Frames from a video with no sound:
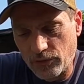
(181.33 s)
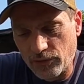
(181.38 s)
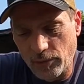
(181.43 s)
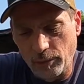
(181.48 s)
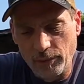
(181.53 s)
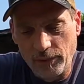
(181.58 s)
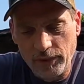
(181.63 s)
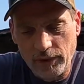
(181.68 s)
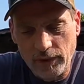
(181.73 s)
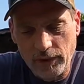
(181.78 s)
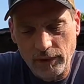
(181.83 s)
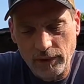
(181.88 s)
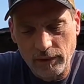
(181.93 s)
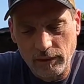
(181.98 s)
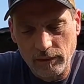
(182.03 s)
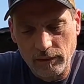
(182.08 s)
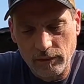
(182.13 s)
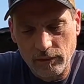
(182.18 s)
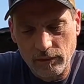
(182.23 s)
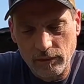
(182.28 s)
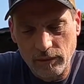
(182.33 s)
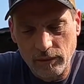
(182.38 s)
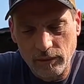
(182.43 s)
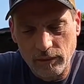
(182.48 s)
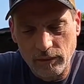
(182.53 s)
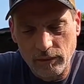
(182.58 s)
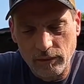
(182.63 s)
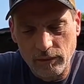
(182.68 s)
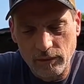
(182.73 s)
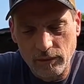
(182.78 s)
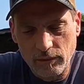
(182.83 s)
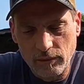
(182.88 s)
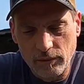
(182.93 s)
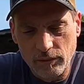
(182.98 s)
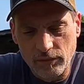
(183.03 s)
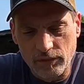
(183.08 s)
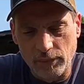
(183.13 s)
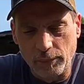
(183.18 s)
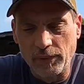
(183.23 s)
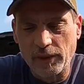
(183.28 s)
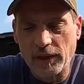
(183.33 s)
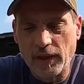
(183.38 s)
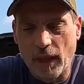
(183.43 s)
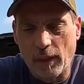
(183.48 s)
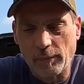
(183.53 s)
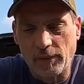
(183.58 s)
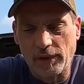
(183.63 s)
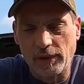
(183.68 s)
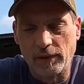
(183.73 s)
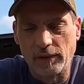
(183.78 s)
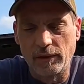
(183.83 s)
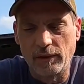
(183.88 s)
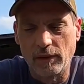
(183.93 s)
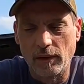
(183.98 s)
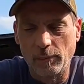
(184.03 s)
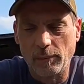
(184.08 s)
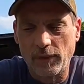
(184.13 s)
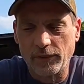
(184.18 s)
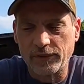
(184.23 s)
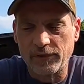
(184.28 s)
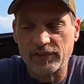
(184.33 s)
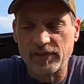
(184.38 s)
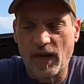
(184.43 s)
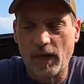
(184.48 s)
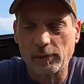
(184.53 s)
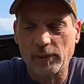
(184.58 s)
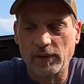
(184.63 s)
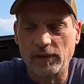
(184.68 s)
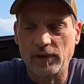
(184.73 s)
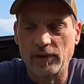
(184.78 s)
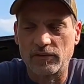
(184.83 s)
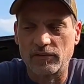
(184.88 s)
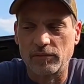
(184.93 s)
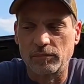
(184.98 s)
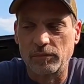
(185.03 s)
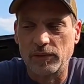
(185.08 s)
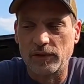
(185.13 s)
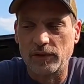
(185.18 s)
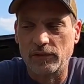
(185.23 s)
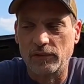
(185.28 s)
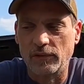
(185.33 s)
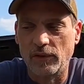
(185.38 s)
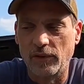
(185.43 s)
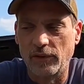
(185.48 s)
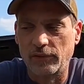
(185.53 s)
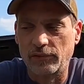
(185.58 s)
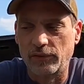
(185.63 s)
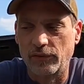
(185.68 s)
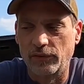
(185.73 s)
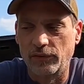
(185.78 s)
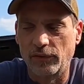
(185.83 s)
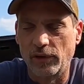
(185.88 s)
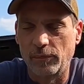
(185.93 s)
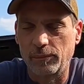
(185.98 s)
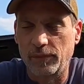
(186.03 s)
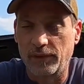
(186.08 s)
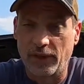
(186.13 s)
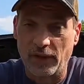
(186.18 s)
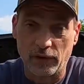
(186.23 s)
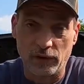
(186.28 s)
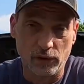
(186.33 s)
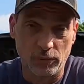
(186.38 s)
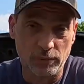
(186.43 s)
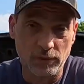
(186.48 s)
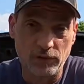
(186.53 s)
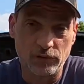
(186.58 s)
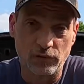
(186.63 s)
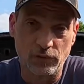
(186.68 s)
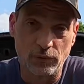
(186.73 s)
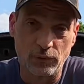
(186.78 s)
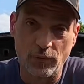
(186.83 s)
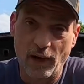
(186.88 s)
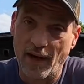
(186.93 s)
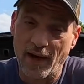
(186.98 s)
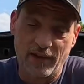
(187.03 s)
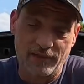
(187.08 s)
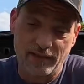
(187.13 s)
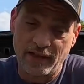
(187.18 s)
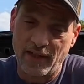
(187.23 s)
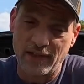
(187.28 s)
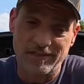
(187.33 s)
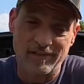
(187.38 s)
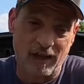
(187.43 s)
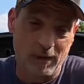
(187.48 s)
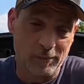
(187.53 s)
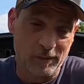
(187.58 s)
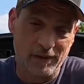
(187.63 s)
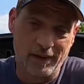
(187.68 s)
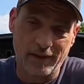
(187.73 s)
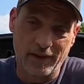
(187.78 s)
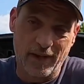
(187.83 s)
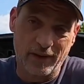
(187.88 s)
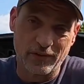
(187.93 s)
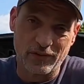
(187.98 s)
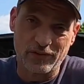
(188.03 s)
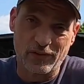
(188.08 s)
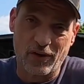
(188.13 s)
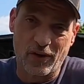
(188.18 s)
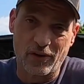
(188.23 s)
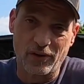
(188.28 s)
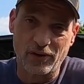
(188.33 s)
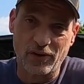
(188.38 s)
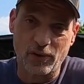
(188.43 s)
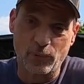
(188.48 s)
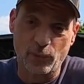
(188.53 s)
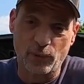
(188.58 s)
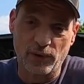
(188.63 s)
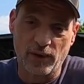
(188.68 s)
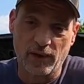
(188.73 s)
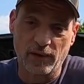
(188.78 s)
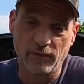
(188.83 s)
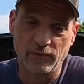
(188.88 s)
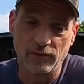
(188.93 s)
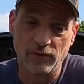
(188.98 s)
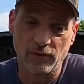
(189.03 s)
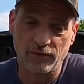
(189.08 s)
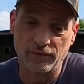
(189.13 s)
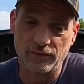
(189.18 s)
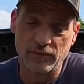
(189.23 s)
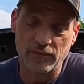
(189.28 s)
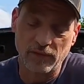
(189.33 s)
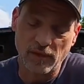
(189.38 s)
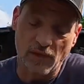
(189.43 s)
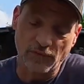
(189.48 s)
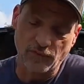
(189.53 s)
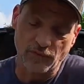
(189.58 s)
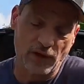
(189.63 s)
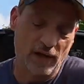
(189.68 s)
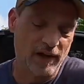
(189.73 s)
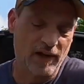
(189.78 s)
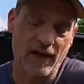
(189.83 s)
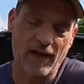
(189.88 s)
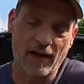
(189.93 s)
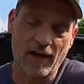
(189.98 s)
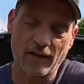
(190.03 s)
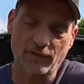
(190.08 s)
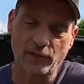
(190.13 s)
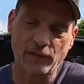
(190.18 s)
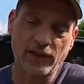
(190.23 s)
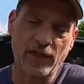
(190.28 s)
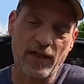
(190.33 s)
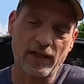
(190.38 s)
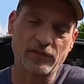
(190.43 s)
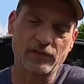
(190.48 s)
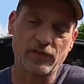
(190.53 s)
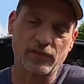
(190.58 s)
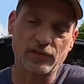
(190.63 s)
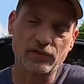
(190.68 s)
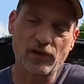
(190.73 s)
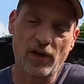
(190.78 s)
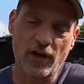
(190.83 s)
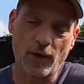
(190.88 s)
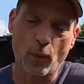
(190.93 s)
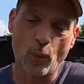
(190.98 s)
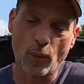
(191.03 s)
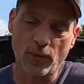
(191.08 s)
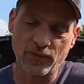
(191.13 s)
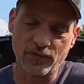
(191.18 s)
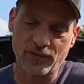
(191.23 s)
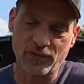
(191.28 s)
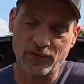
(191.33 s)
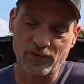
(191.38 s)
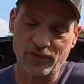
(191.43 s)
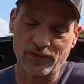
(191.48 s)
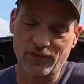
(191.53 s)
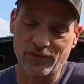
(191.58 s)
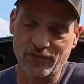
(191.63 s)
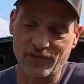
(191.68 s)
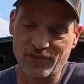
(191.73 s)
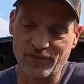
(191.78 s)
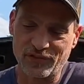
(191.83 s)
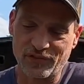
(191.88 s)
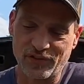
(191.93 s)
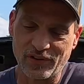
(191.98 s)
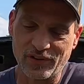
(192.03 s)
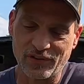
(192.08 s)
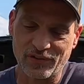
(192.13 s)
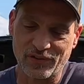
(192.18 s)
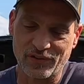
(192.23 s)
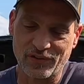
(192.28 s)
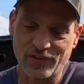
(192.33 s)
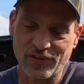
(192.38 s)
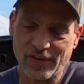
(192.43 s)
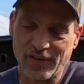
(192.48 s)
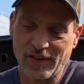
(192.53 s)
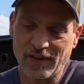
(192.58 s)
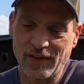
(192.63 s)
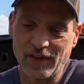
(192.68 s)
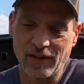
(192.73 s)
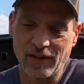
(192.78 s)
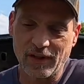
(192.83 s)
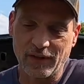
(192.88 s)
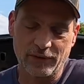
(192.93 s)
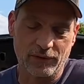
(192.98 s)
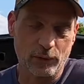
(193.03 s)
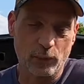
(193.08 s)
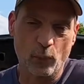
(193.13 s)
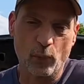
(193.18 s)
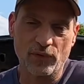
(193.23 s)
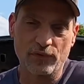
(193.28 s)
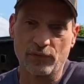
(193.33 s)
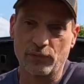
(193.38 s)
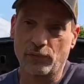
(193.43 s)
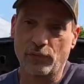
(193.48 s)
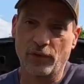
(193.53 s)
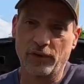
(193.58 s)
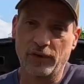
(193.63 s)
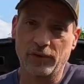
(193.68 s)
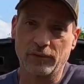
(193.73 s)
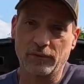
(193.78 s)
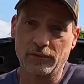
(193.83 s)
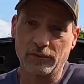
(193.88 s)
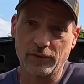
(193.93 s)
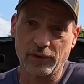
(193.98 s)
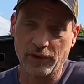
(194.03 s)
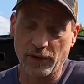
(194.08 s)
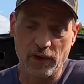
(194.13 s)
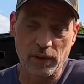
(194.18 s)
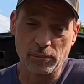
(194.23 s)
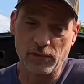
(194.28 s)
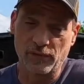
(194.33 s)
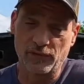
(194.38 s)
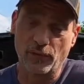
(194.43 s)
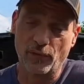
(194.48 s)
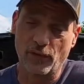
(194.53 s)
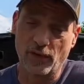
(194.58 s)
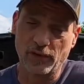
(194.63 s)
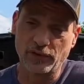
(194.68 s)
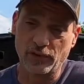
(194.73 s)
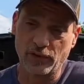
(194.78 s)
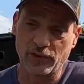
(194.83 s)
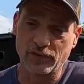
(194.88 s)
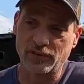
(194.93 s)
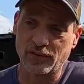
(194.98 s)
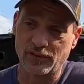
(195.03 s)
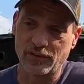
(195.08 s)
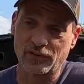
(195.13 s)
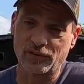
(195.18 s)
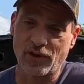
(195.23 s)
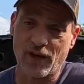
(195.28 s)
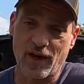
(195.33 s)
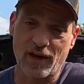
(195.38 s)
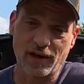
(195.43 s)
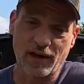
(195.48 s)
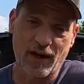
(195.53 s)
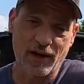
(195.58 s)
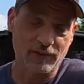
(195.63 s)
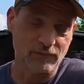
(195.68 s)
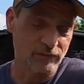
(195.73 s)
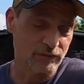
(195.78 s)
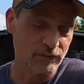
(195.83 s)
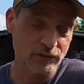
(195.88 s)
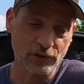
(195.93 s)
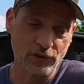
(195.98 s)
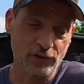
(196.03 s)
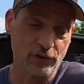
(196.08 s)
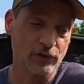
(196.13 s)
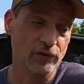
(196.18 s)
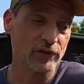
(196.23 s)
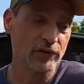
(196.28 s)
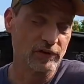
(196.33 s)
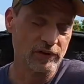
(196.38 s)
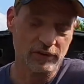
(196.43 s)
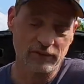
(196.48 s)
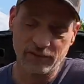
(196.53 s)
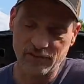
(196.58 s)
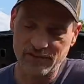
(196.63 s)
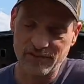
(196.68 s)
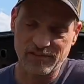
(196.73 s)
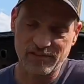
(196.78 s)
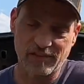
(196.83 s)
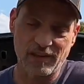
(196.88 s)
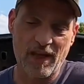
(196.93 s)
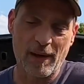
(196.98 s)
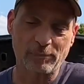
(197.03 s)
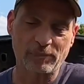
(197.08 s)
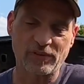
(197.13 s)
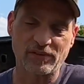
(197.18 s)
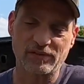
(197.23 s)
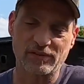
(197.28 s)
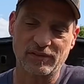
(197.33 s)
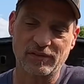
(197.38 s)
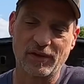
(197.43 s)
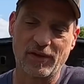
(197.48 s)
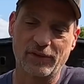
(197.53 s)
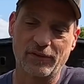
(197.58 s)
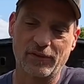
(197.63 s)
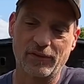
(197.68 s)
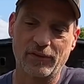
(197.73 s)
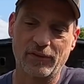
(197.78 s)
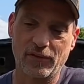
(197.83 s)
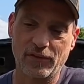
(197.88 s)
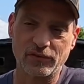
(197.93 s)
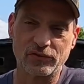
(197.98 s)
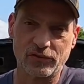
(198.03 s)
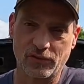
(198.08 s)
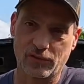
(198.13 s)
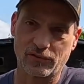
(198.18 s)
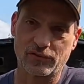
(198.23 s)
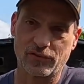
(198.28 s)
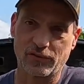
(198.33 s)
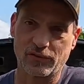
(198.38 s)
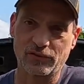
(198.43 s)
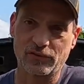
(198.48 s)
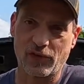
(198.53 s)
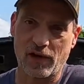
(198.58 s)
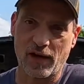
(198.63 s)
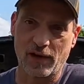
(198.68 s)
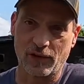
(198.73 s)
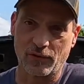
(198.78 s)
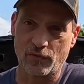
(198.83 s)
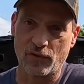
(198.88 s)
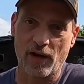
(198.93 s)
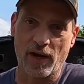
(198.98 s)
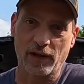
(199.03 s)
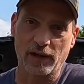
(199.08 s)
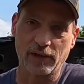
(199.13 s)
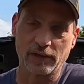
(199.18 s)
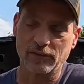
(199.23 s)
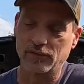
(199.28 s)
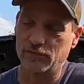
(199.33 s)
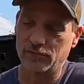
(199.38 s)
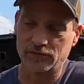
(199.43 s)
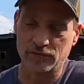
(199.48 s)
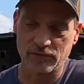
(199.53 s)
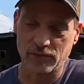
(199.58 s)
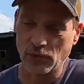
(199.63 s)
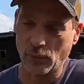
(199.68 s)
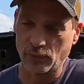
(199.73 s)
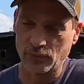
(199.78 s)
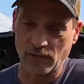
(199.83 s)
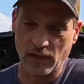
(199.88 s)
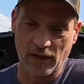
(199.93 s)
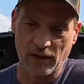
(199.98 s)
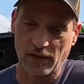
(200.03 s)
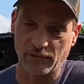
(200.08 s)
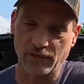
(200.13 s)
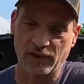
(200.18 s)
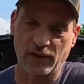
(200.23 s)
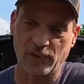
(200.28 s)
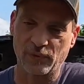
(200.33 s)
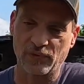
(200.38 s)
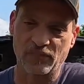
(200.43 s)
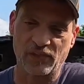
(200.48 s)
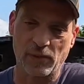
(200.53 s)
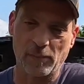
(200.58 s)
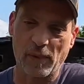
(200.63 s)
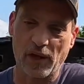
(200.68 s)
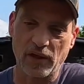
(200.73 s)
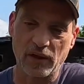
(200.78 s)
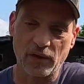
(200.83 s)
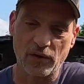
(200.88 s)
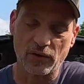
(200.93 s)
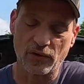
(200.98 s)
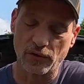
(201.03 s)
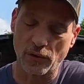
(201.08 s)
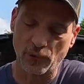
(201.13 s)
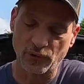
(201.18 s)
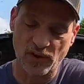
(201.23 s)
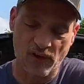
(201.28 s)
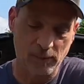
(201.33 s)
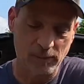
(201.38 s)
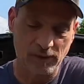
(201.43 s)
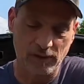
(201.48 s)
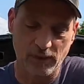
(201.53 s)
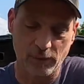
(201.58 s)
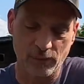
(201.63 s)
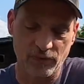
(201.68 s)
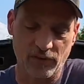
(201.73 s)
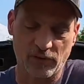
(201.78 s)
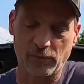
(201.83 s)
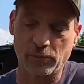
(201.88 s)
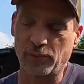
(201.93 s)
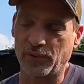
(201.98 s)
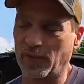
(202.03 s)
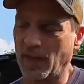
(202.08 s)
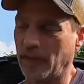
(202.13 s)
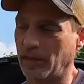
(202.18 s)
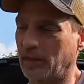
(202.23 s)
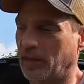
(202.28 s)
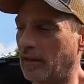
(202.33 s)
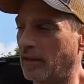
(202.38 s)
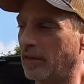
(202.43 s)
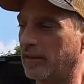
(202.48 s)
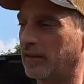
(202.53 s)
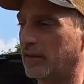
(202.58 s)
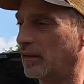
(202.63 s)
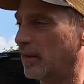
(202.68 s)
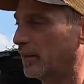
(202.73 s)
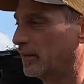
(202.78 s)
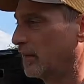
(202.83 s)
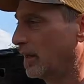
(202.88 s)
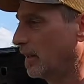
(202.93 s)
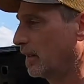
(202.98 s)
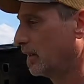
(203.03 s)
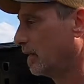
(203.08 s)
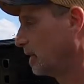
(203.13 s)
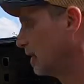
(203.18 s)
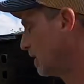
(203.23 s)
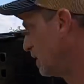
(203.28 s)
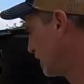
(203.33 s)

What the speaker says: Somebody commented about the timing needs to be turned up. That could be true. I haven't had a timing light on this car yet. I've only had it to the track once this season, and it wasn't running the night before I took it to the track. I literally slapped it together and took it to the track and ran it. Everything was set by ear. No timing light was ever put on it or anything like that.